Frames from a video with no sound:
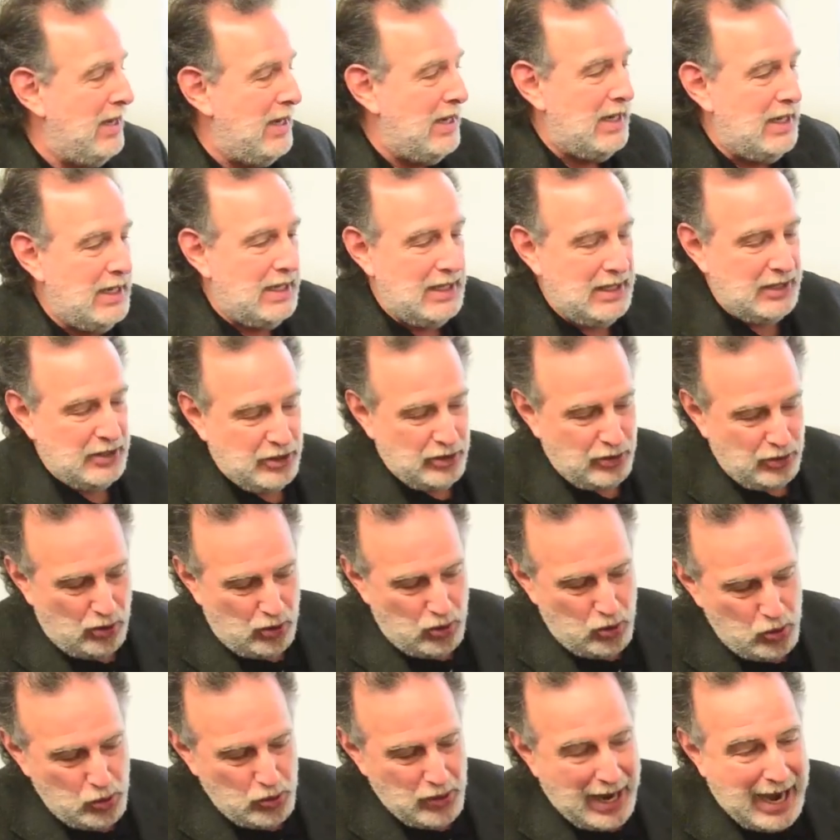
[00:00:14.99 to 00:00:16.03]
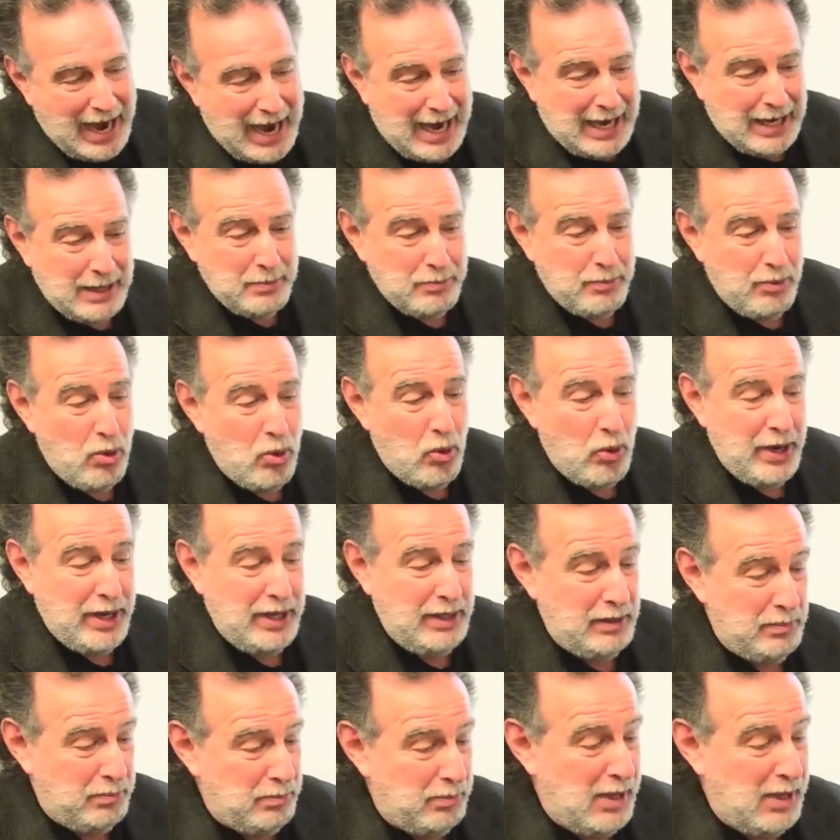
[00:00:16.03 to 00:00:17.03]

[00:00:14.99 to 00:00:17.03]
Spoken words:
It's an old Hot Point